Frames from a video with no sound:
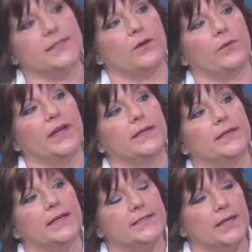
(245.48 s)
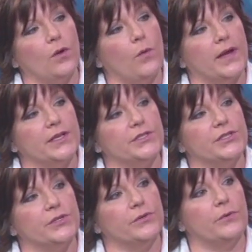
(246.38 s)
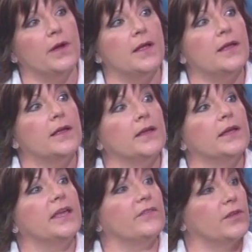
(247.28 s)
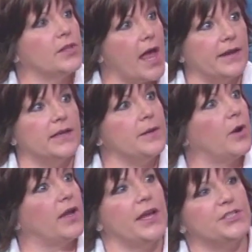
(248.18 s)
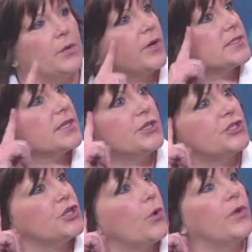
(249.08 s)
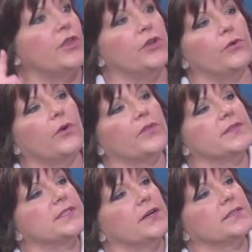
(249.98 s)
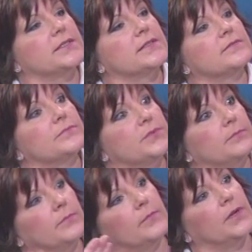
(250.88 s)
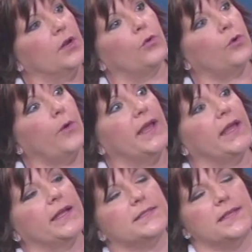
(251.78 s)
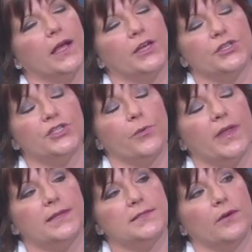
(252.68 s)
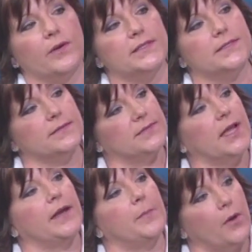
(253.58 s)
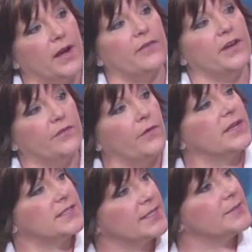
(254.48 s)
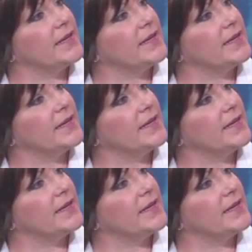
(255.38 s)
so it isn't going to give a line of demarcation where it's going to show when the new growth starts, growing in. It's not going to show that. So it's done about every 4 to 6